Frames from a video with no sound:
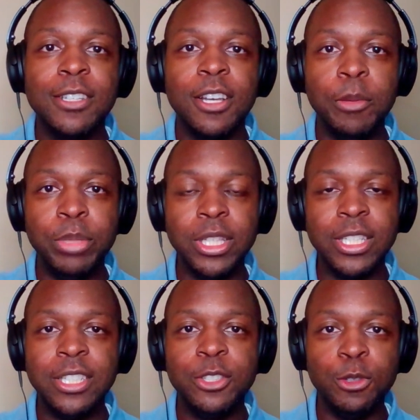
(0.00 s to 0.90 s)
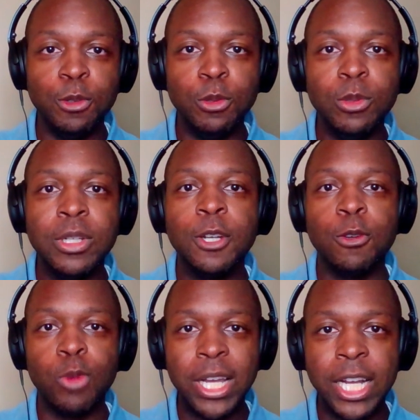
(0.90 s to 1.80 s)
ability to
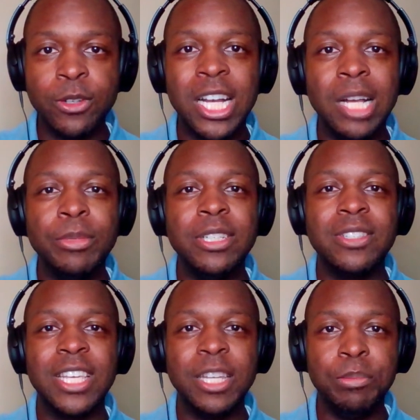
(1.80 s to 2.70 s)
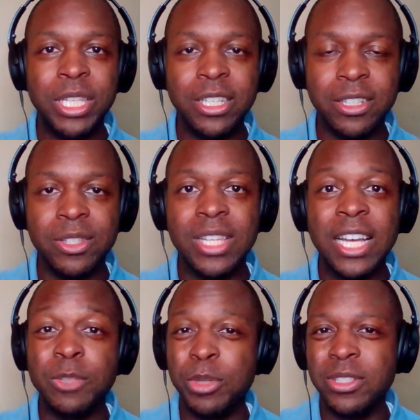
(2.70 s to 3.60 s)
write out comments and be
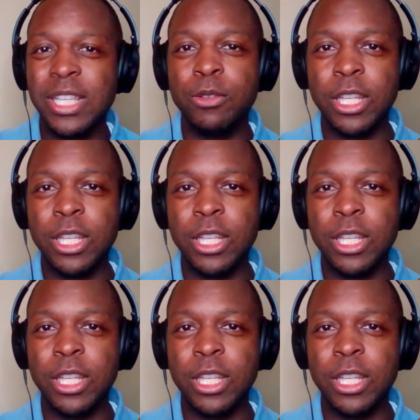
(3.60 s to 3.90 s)
concise because I,